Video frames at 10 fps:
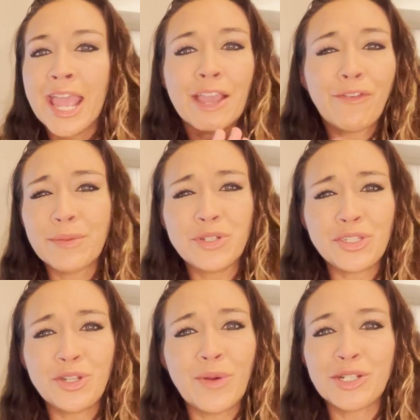If I'm
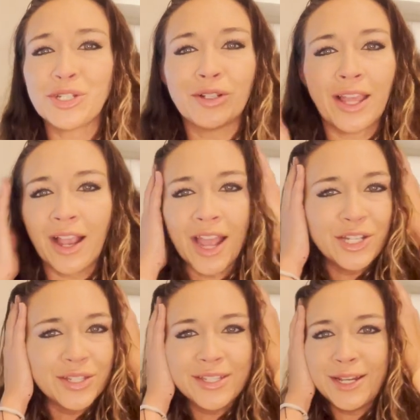just too much and you're like, I
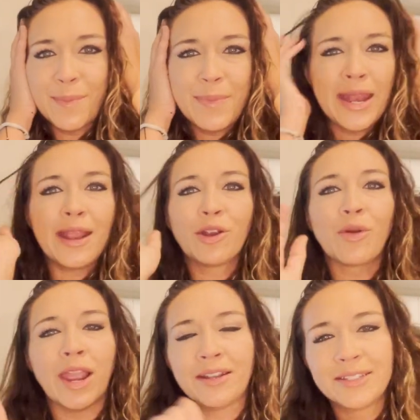just need a minute,
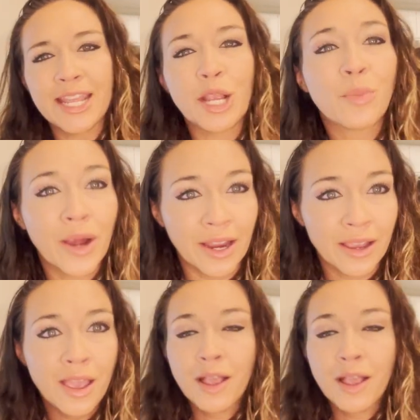great, take a break.